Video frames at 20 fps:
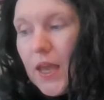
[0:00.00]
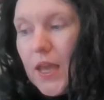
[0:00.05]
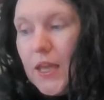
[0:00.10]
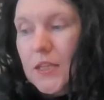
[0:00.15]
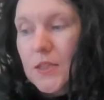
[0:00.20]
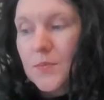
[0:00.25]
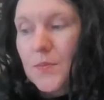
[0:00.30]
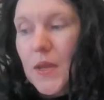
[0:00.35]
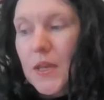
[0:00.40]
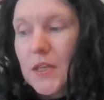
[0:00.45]

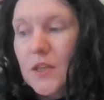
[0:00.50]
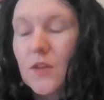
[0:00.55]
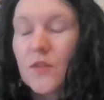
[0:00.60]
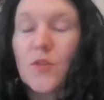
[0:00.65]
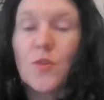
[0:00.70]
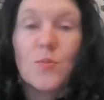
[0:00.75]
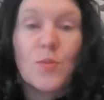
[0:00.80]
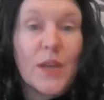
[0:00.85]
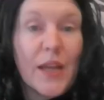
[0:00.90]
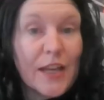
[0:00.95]
and many of
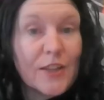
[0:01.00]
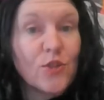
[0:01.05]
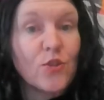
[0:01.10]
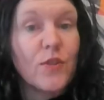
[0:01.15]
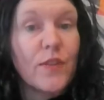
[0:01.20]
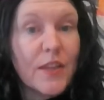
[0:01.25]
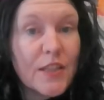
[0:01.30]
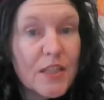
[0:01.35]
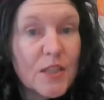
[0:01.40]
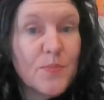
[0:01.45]
them like to
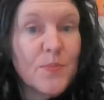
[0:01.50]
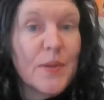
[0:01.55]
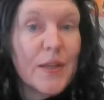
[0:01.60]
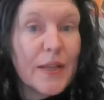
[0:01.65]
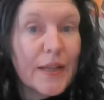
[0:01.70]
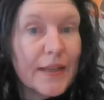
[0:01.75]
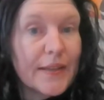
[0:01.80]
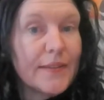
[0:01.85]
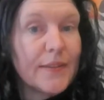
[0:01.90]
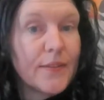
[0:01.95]
then
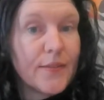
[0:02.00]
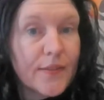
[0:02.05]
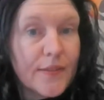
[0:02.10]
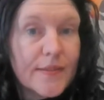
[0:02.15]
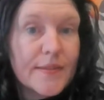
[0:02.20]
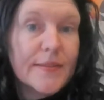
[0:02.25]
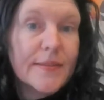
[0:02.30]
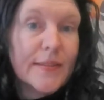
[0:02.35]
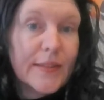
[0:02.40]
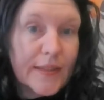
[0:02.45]
spill into the
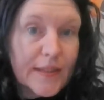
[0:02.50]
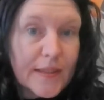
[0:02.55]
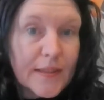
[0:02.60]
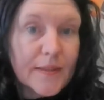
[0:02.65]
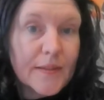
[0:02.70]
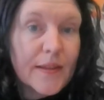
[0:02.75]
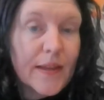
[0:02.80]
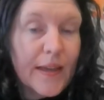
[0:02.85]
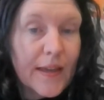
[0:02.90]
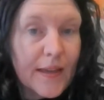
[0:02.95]
sea,
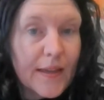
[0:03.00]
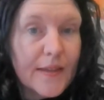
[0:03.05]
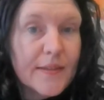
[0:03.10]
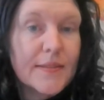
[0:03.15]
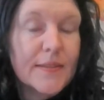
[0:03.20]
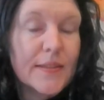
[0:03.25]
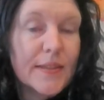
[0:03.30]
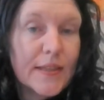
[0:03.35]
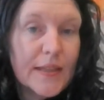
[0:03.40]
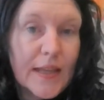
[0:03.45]

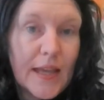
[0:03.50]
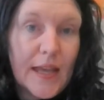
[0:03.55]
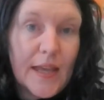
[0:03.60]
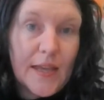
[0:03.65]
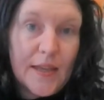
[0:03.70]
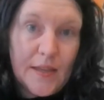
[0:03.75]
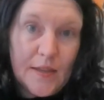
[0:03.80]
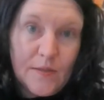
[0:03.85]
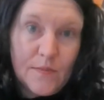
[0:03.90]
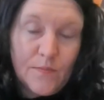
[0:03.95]
SEA,
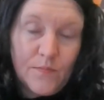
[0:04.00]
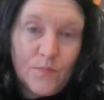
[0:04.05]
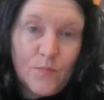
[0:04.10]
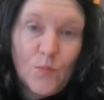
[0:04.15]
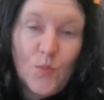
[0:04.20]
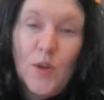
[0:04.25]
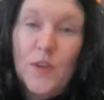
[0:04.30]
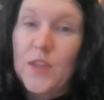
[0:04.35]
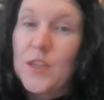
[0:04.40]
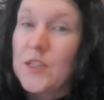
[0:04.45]

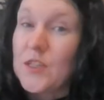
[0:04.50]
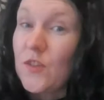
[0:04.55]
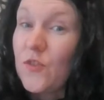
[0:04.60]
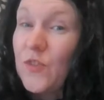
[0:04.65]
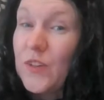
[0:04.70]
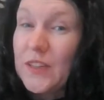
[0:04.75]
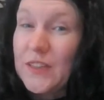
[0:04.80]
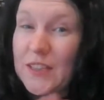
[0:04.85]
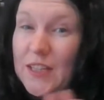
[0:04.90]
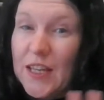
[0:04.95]
where there's a
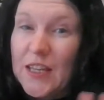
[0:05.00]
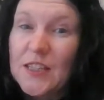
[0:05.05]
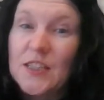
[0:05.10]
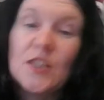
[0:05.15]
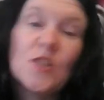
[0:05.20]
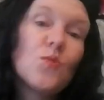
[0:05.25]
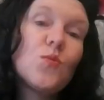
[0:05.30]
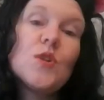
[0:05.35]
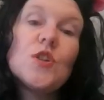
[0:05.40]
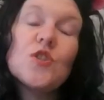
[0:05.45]

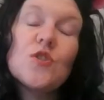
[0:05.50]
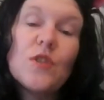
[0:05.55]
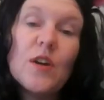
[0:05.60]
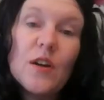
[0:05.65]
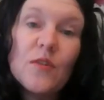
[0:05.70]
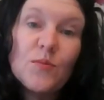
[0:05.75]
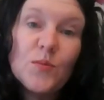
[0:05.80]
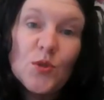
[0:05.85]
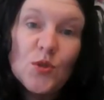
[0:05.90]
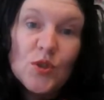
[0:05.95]
fantastic
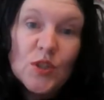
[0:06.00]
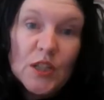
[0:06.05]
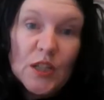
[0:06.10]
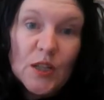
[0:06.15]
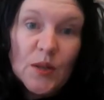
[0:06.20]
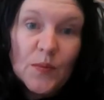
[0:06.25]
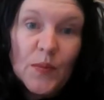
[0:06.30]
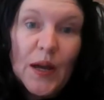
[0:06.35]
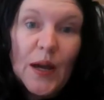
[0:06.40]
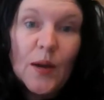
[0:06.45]
witchcraft
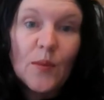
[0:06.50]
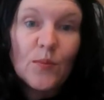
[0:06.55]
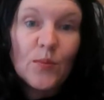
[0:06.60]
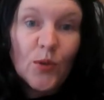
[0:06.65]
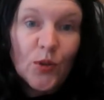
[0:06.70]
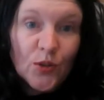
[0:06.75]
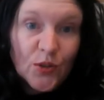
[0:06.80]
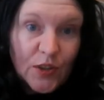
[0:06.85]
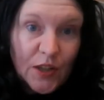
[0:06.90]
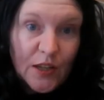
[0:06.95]
museum at
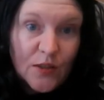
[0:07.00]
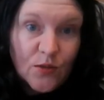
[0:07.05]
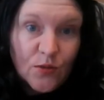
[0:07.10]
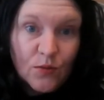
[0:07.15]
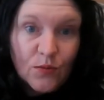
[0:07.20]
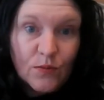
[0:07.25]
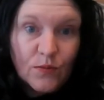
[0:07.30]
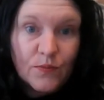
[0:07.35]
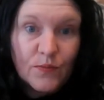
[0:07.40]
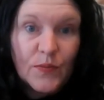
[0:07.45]

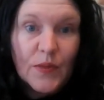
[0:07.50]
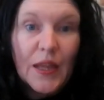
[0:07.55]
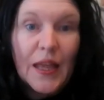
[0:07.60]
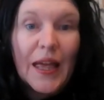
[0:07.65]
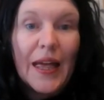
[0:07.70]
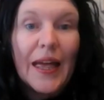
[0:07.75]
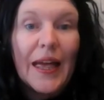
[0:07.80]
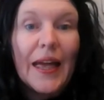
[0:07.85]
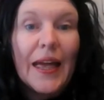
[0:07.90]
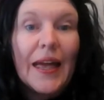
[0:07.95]
Boscastle.
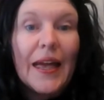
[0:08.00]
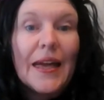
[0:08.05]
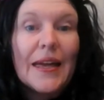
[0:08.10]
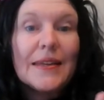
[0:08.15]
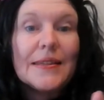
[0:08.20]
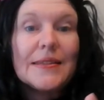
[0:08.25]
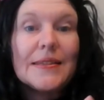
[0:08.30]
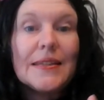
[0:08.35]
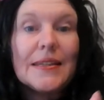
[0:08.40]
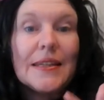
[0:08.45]

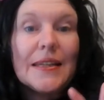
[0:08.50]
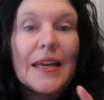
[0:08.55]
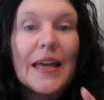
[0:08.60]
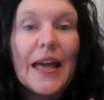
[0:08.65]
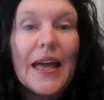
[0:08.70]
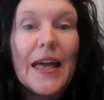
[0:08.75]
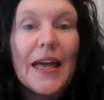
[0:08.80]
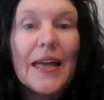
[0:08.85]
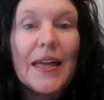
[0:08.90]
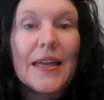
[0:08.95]
SEA,
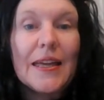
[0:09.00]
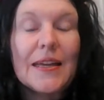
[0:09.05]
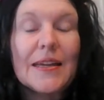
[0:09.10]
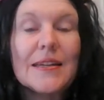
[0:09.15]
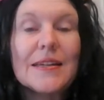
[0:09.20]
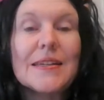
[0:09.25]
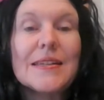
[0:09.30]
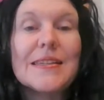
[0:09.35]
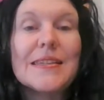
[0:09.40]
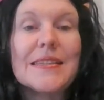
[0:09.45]

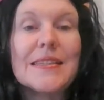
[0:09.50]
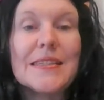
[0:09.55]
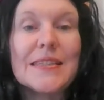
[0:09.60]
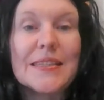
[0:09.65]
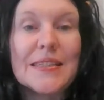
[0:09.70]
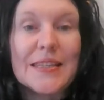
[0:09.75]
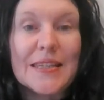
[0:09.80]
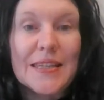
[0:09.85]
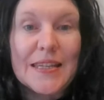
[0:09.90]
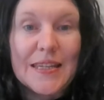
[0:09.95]

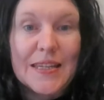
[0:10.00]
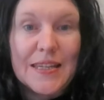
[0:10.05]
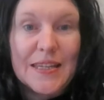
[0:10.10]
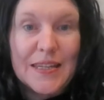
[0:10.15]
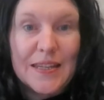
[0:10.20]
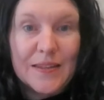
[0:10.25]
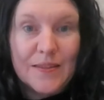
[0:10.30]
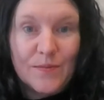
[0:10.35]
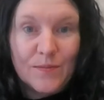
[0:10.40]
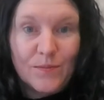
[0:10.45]
sea.